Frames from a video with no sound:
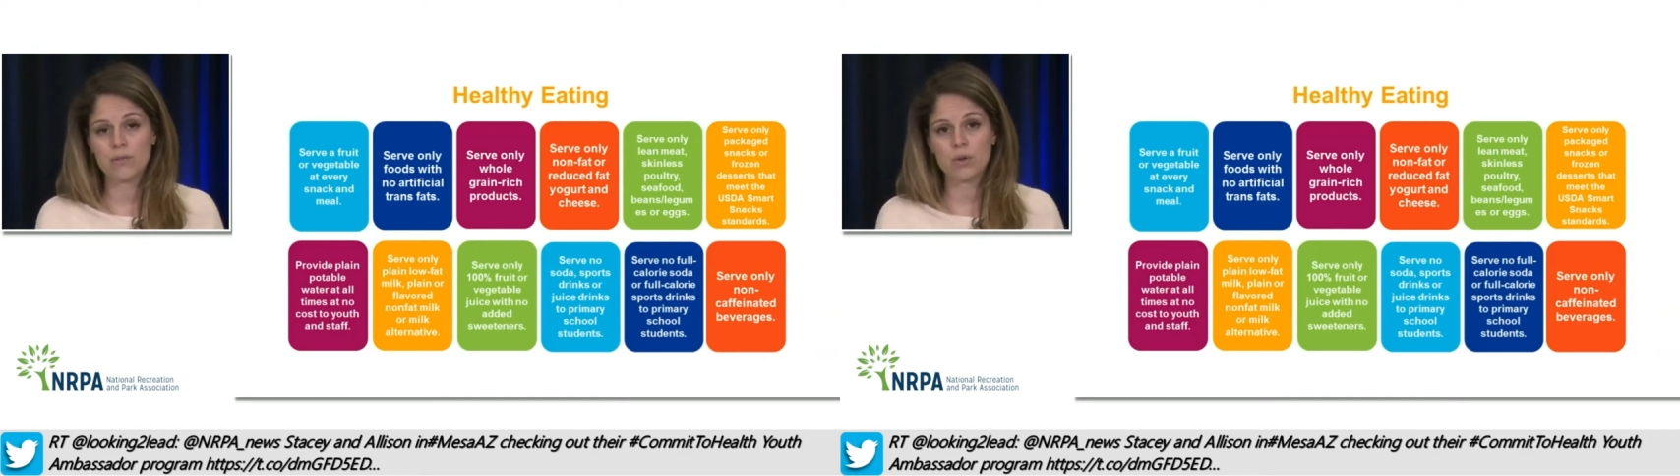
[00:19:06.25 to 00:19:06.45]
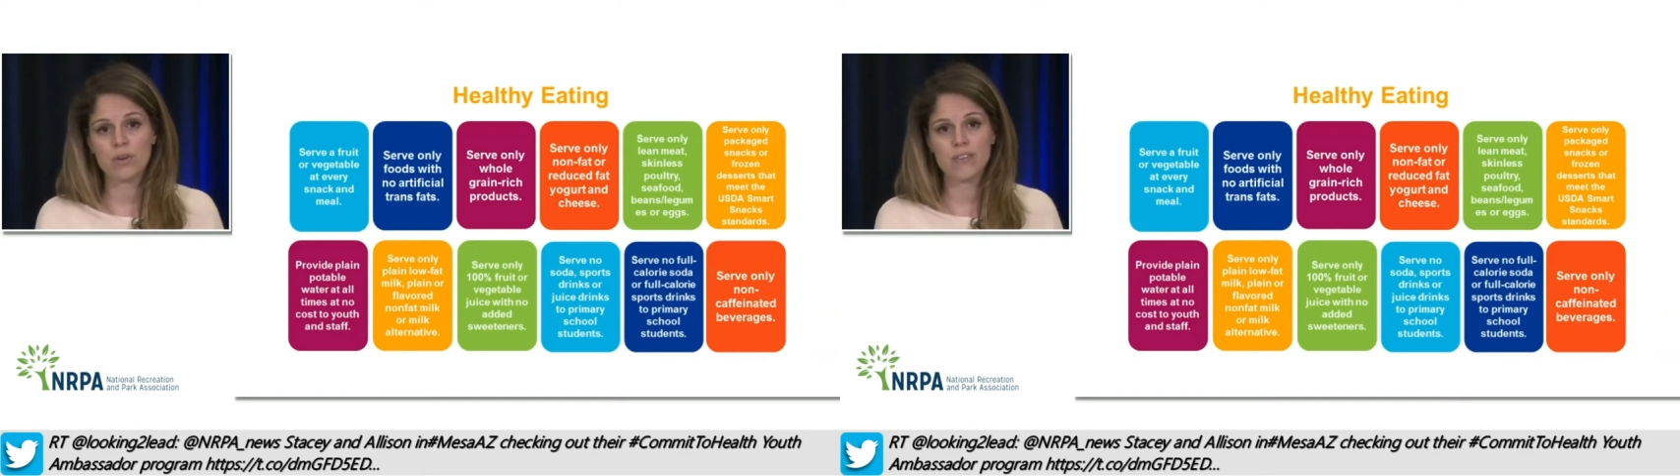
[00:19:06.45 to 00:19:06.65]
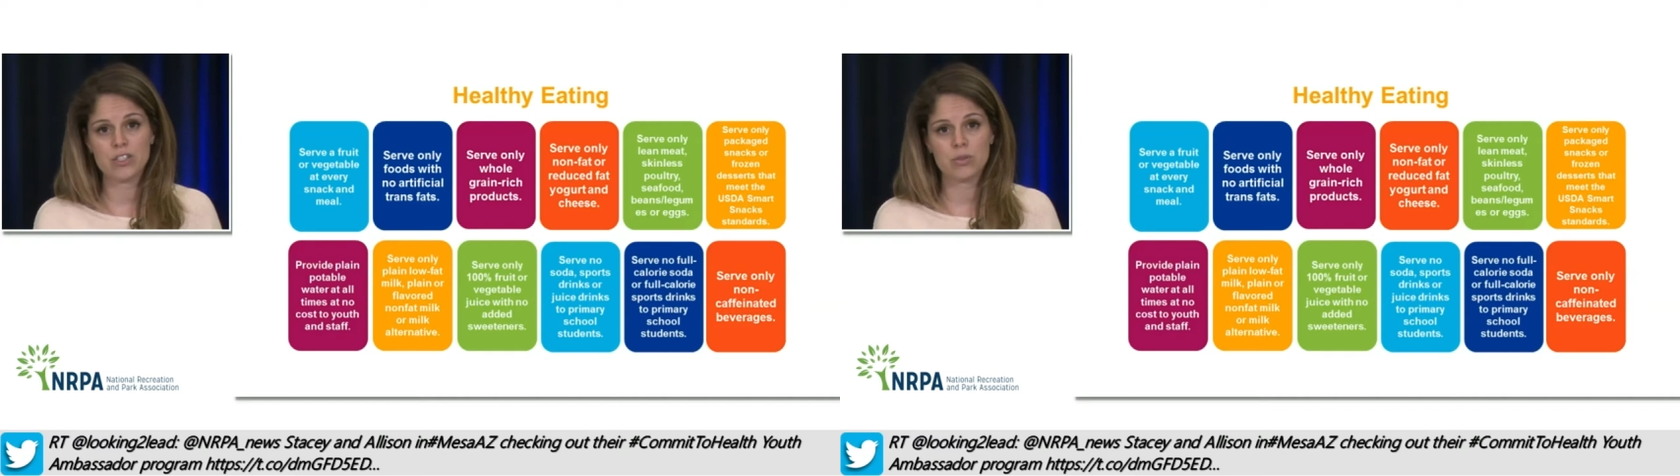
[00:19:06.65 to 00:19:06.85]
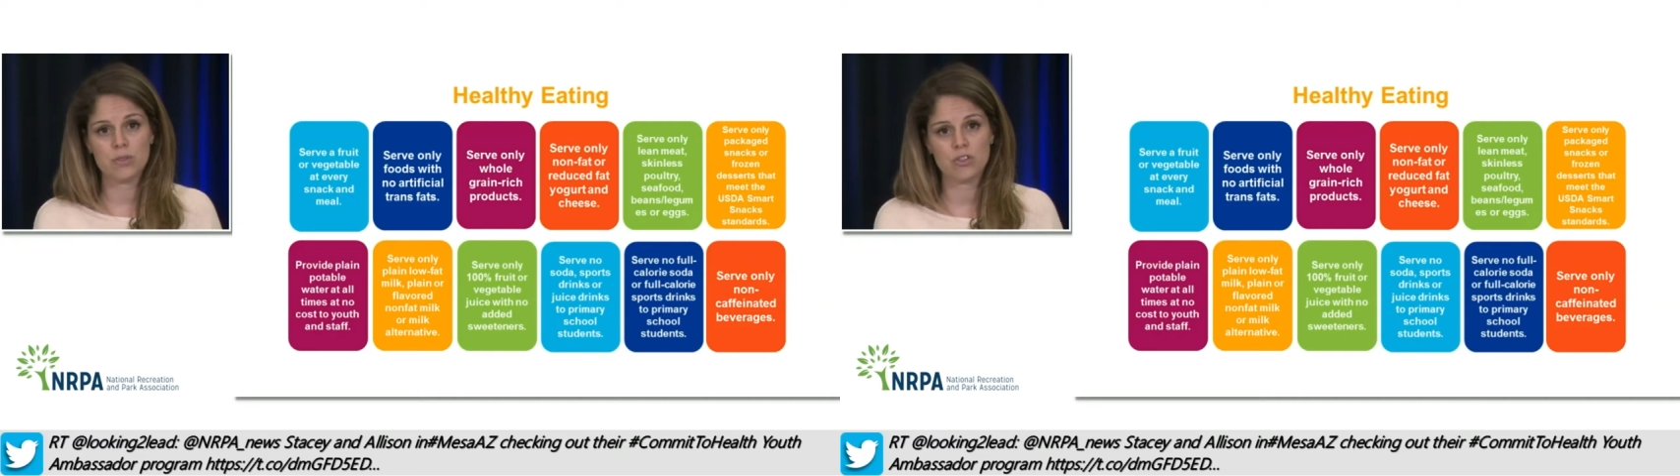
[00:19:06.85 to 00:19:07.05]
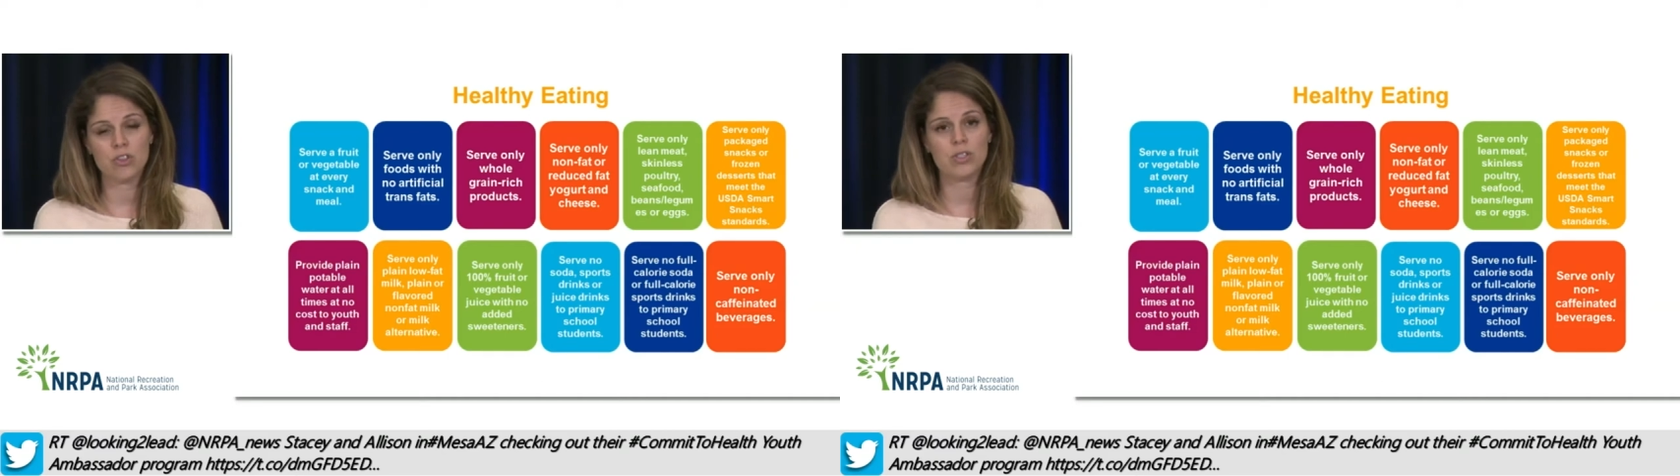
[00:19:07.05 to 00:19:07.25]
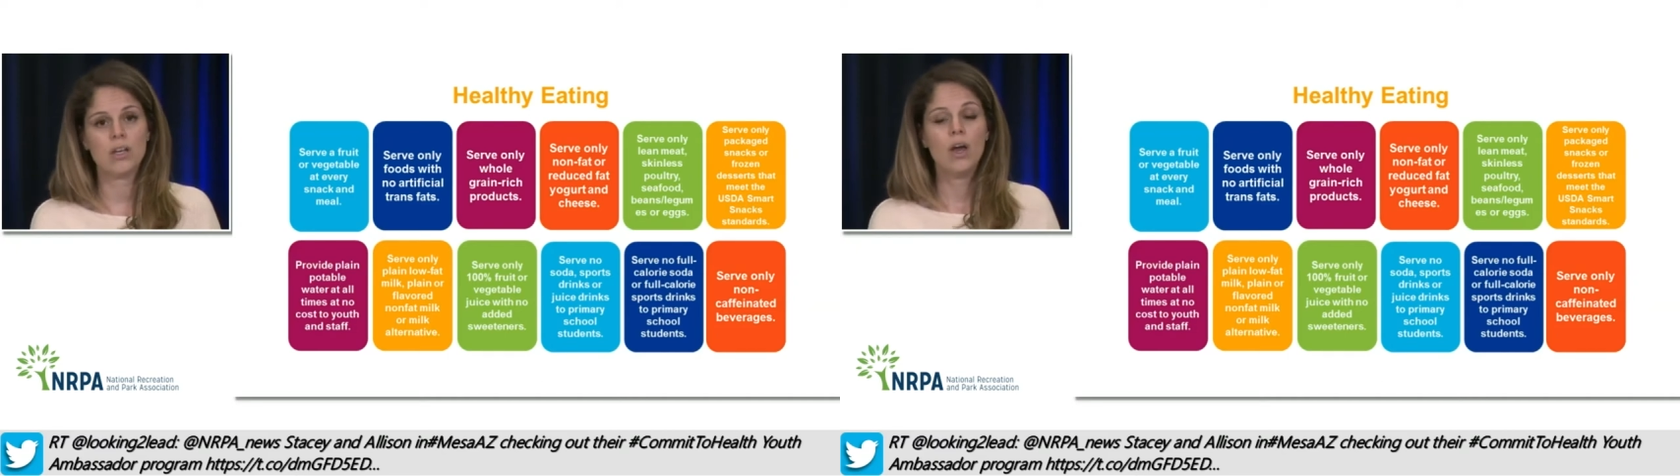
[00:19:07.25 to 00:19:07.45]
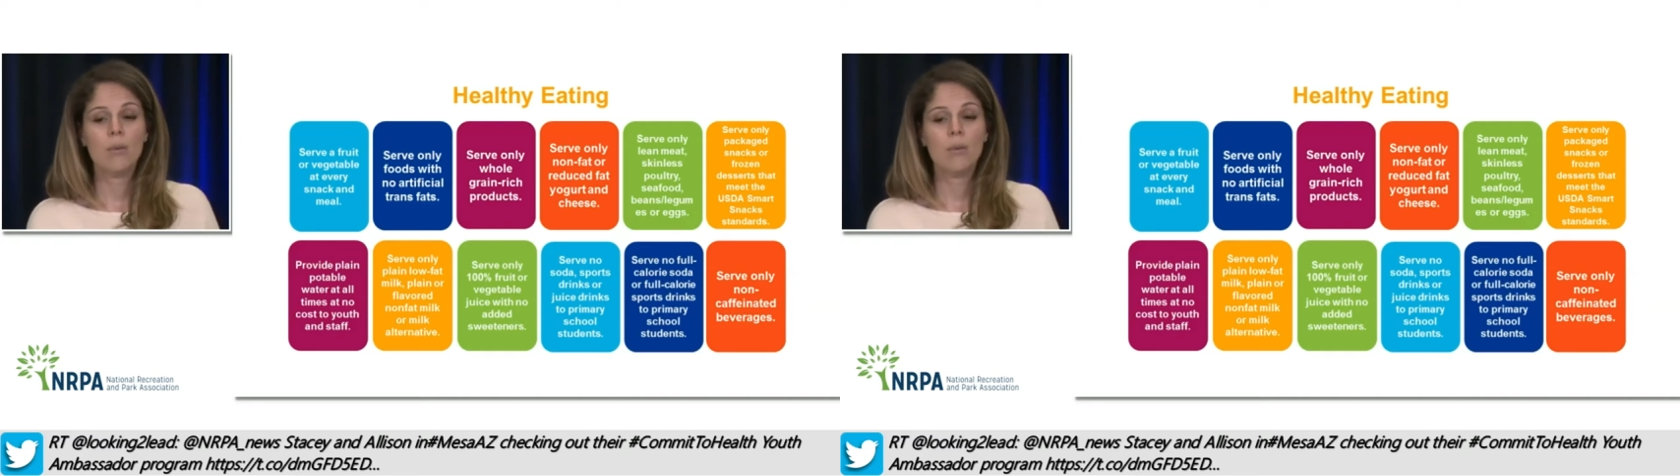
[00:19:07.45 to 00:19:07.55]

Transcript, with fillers: fruit or vegetable juice,